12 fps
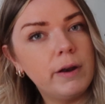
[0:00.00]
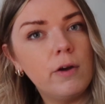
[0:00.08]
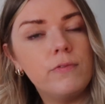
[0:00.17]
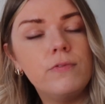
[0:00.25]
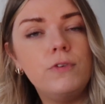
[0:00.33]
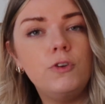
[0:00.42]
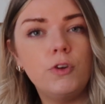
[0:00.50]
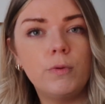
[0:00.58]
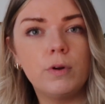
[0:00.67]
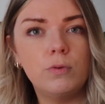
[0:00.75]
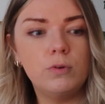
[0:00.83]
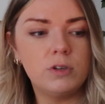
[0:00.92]
money off if you do
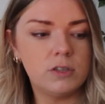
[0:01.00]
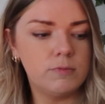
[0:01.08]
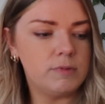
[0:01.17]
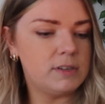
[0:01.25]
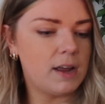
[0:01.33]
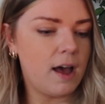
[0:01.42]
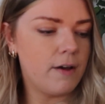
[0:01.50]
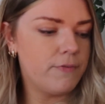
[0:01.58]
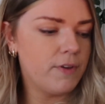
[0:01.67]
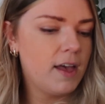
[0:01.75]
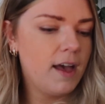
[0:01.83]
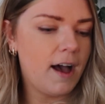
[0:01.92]
want to order some
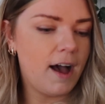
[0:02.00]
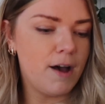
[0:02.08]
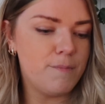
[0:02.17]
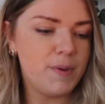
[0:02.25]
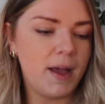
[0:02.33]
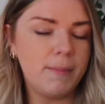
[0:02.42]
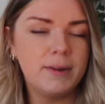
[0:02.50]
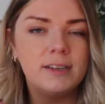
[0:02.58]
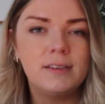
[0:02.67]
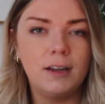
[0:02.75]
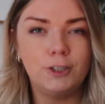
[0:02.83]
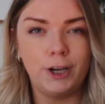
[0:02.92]
stuff. But yeah, I'm going to
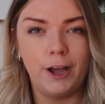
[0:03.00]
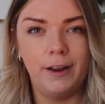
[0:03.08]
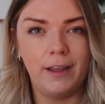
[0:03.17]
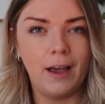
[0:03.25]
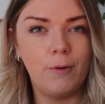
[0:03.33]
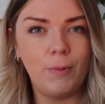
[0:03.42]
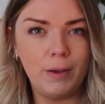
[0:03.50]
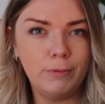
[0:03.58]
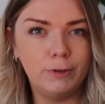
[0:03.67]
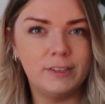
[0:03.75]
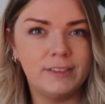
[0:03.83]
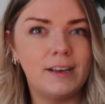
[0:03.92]
start churning out way
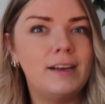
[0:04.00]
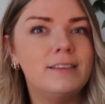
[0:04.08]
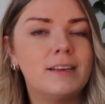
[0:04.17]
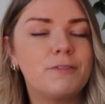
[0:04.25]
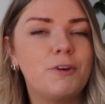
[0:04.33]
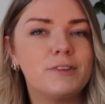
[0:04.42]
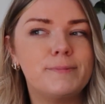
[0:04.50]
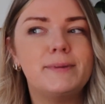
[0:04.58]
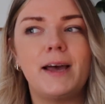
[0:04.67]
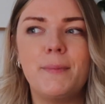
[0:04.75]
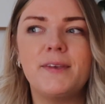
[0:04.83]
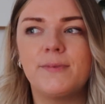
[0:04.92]
more designs. I've got some
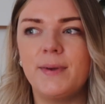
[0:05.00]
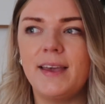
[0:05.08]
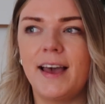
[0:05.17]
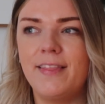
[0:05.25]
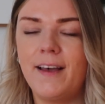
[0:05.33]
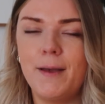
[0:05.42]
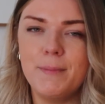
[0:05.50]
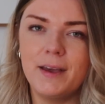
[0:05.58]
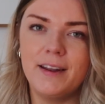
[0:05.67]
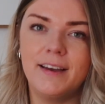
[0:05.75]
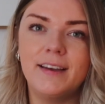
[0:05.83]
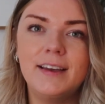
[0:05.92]
time this weekend that I'm
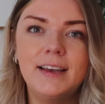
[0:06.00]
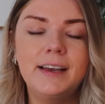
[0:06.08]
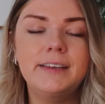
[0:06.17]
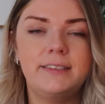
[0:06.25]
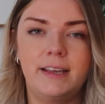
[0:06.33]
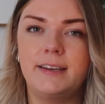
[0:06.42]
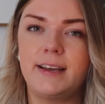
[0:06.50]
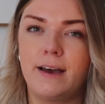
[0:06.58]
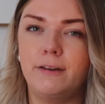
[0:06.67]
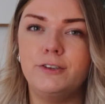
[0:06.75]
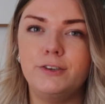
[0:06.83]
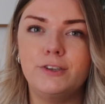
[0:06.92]
going to sit
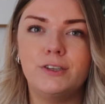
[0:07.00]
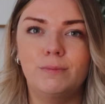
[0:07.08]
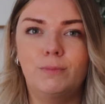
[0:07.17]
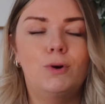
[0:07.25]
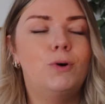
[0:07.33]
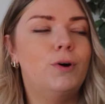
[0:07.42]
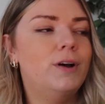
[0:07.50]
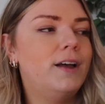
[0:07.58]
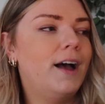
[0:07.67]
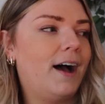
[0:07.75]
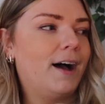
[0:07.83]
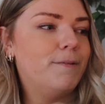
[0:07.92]
down and do some more,
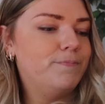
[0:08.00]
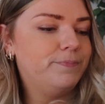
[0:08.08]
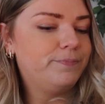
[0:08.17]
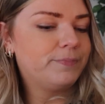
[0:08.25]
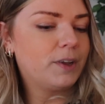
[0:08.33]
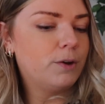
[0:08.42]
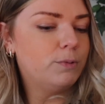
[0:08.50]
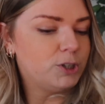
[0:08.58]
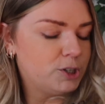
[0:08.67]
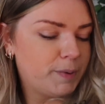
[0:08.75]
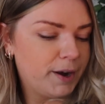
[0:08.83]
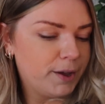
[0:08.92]

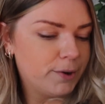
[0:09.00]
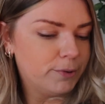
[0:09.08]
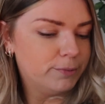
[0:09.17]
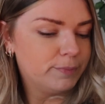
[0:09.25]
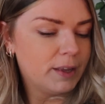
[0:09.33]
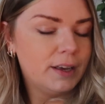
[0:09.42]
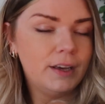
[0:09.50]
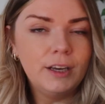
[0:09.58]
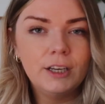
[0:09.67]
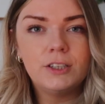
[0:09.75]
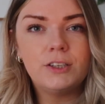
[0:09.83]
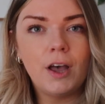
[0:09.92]
which is pretty cool.
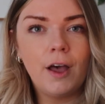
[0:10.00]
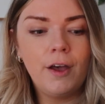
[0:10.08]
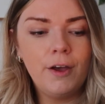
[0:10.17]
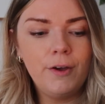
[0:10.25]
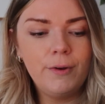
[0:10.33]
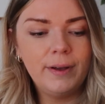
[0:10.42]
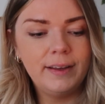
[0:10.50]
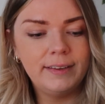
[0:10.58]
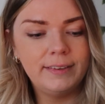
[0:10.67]
So